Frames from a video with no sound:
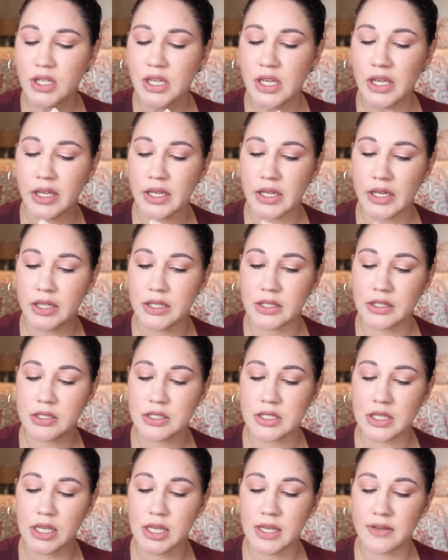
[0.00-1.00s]

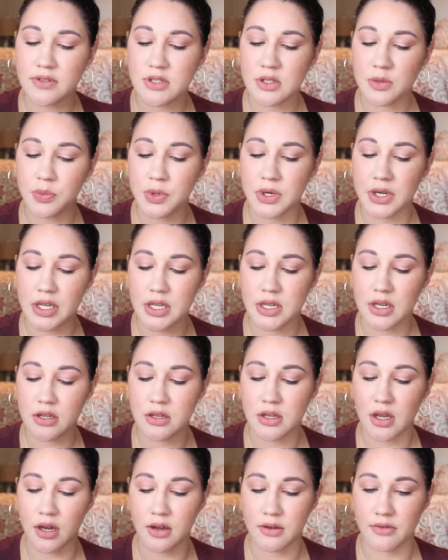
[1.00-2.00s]
and it gives you pretty
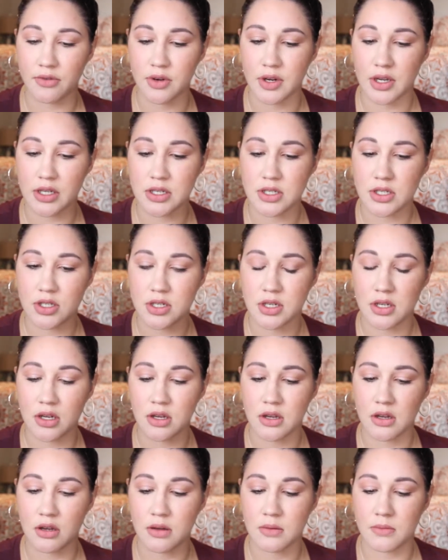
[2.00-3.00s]
good coverage,
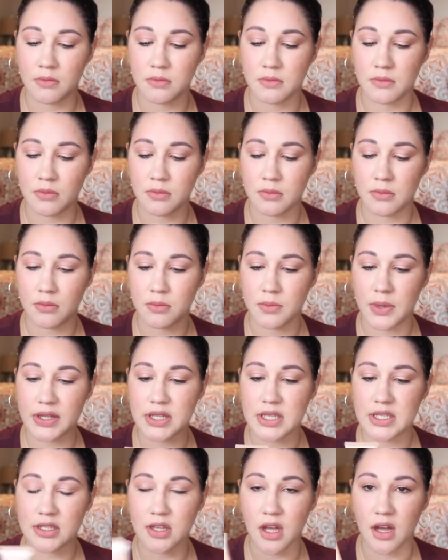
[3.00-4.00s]
but
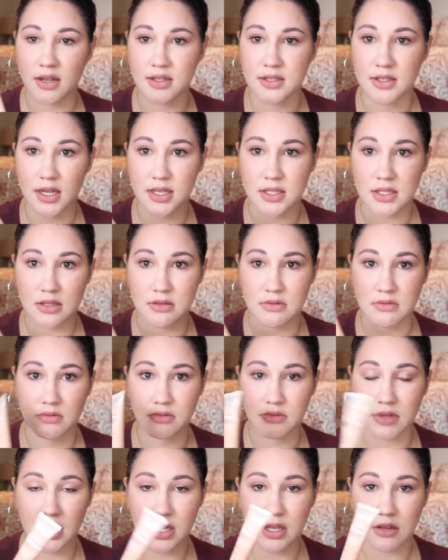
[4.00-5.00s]
this oxidizes
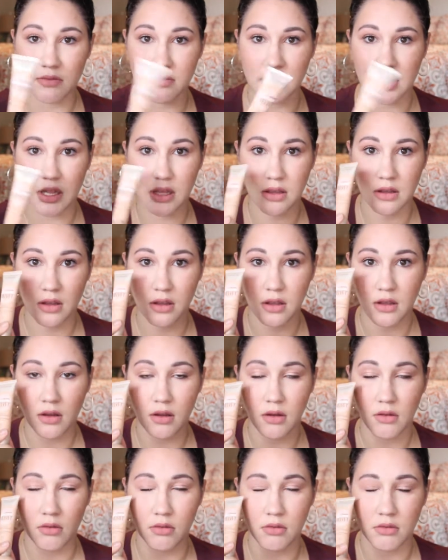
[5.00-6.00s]
really
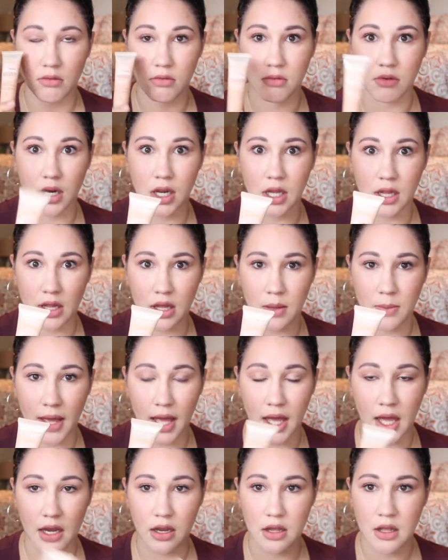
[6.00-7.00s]

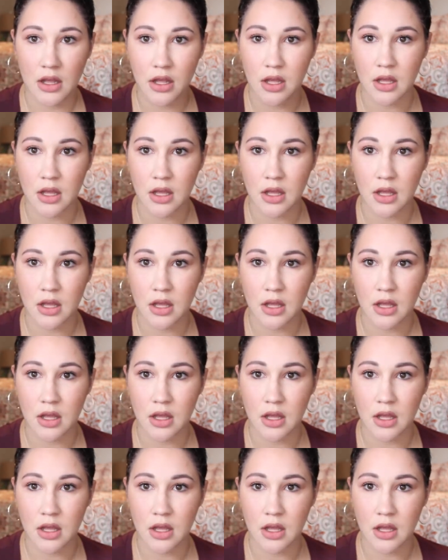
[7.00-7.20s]
bad.